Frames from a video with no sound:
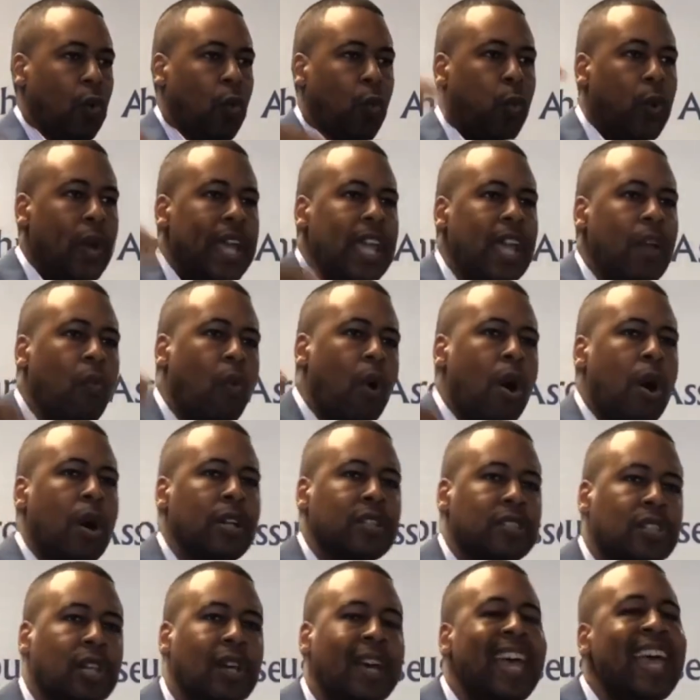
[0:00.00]
We
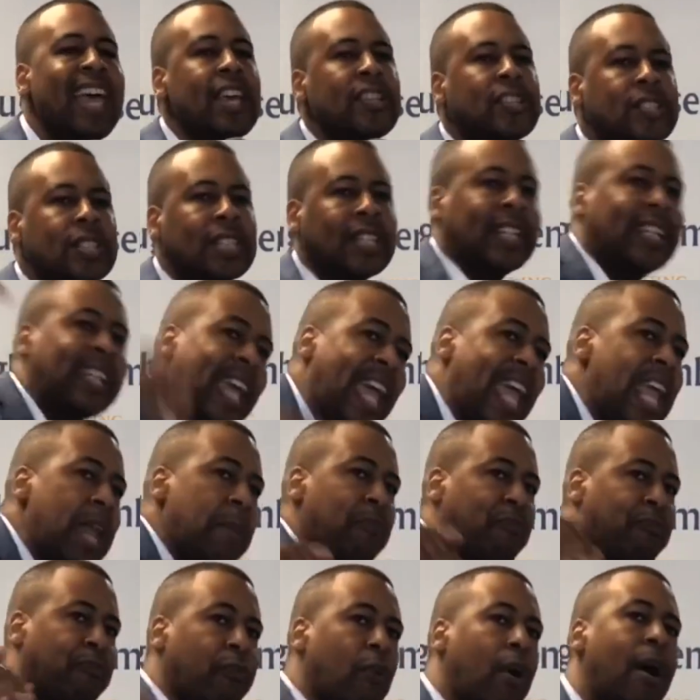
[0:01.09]
want to
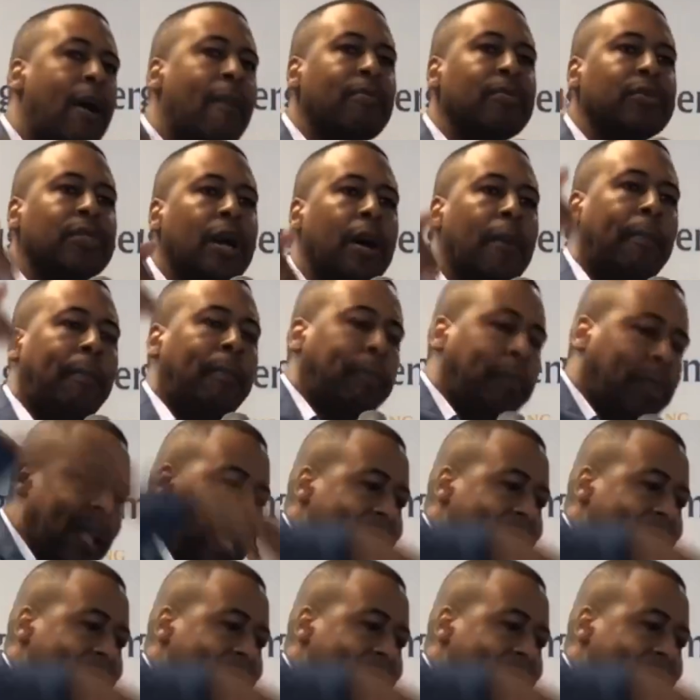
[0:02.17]
escape from the